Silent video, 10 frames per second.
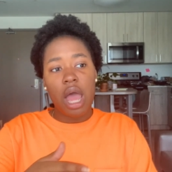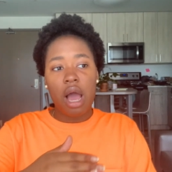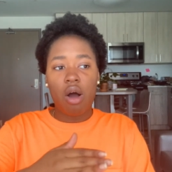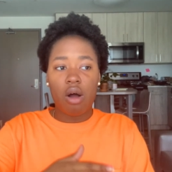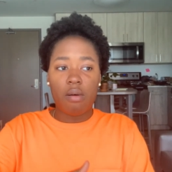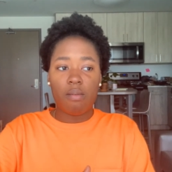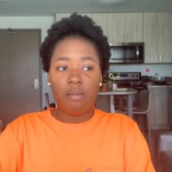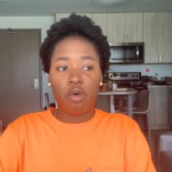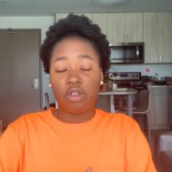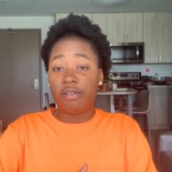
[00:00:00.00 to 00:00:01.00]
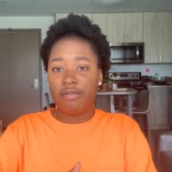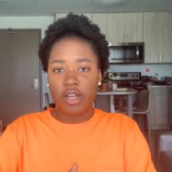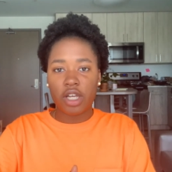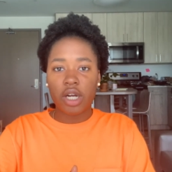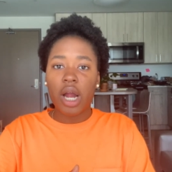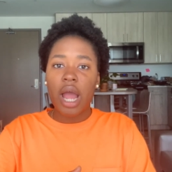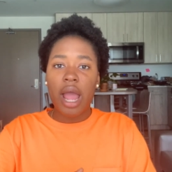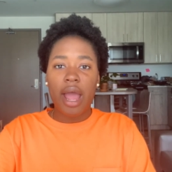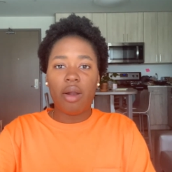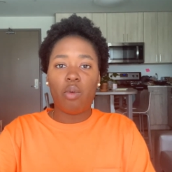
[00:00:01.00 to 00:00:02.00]
um, or the figure,
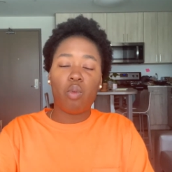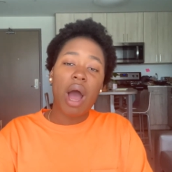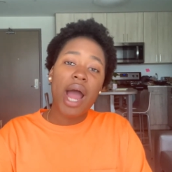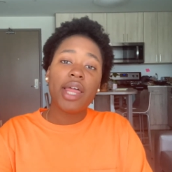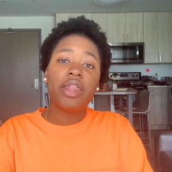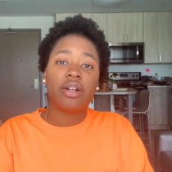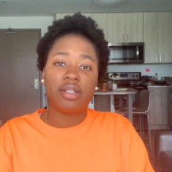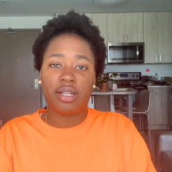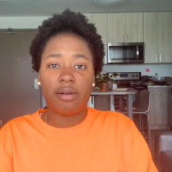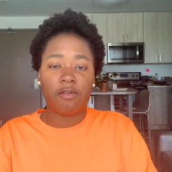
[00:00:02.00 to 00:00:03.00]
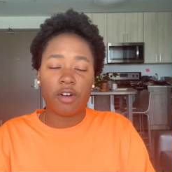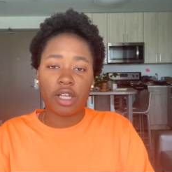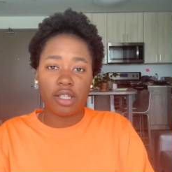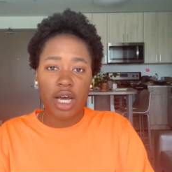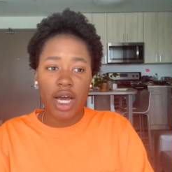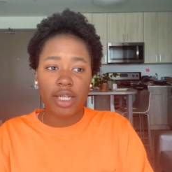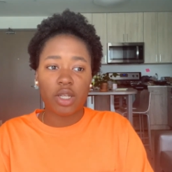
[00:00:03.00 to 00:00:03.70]
and why they're severing ties